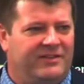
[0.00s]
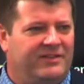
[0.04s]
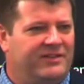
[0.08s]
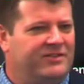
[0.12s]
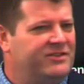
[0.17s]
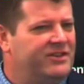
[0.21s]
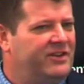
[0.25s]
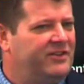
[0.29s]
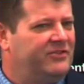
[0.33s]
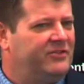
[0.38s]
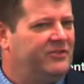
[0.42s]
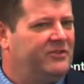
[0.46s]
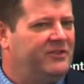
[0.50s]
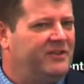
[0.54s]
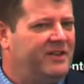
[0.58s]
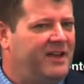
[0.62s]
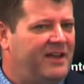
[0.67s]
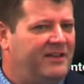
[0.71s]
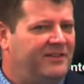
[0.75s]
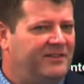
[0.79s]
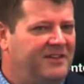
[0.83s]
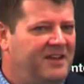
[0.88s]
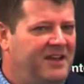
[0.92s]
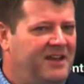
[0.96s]
Is it just on
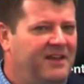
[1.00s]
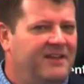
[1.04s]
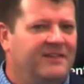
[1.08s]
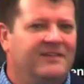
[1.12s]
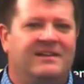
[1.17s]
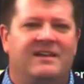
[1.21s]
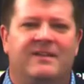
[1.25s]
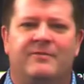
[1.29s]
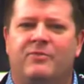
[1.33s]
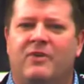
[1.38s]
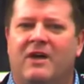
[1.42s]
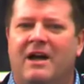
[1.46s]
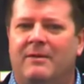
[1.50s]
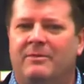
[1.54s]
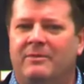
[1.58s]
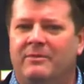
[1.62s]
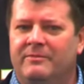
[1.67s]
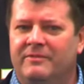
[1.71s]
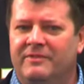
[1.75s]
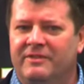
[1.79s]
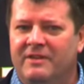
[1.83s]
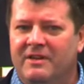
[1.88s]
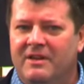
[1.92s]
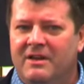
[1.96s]
test day? Does he have
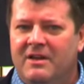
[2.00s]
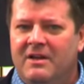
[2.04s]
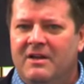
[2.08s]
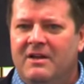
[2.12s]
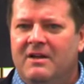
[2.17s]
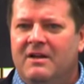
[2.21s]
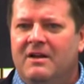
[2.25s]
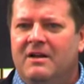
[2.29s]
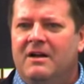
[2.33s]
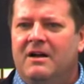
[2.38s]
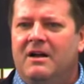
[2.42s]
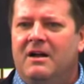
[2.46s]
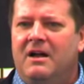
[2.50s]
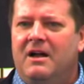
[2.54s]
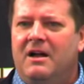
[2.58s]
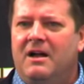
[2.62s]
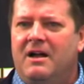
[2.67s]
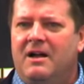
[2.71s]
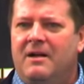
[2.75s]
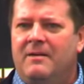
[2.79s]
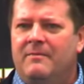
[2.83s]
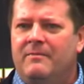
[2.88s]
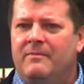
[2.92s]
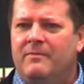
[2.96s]
problems
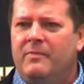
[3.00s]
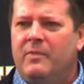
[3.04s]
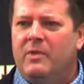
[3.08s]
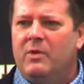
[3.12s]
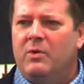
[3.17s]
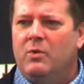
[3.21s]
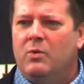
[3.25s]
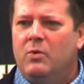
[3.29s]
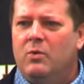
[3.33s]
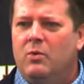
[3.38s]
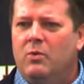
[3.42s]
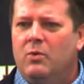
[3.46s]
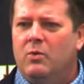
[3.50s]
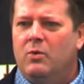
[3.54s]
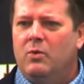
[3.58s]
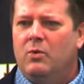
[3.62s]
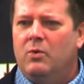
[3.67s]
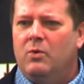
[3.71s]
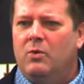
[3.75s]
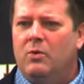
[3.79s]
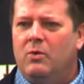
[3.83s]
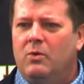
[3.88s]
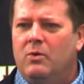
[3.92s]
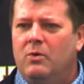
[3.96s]

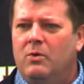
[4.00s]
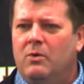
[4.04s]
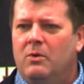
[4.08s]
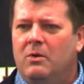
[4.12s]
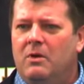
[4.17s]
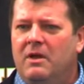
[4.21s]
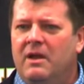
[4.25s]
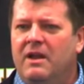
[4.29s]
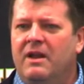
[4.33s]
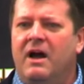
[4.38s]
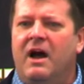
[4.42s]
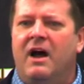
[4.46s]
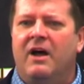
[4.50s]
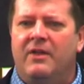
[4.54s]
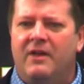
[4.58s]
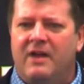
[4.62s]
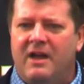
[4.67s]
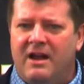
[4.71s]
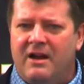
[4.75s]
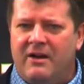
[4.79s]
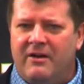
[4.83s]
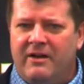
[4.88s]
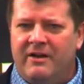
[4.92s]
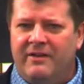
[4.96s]
in
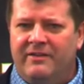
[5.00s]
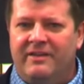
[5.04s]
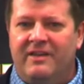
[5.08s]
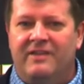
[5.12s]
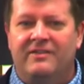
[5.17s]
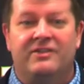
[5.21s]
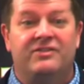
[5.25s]
other areas?